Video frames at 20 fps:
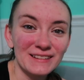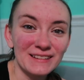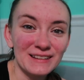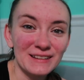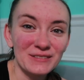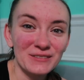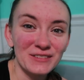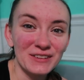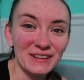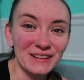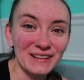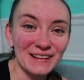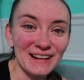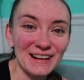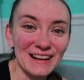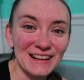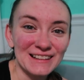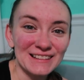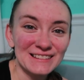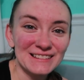Good evening,
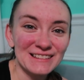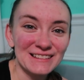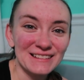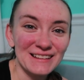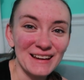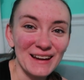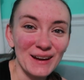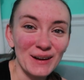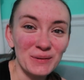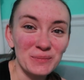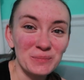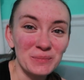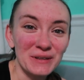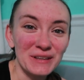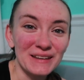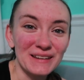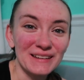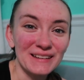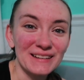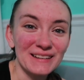guys, and
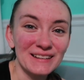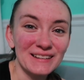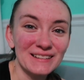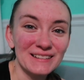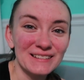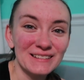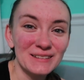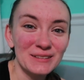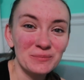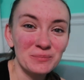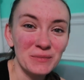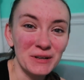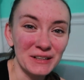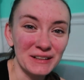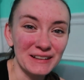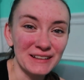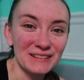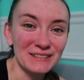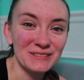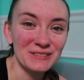happy
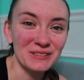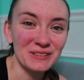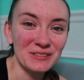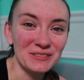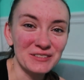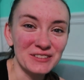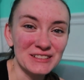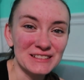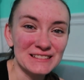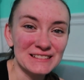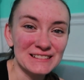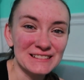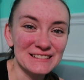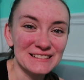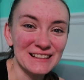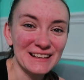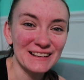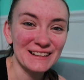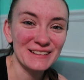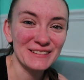Monday 12, your
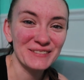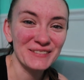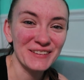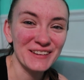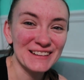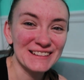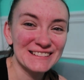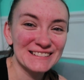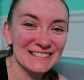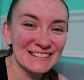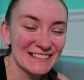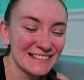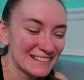sunshiny face.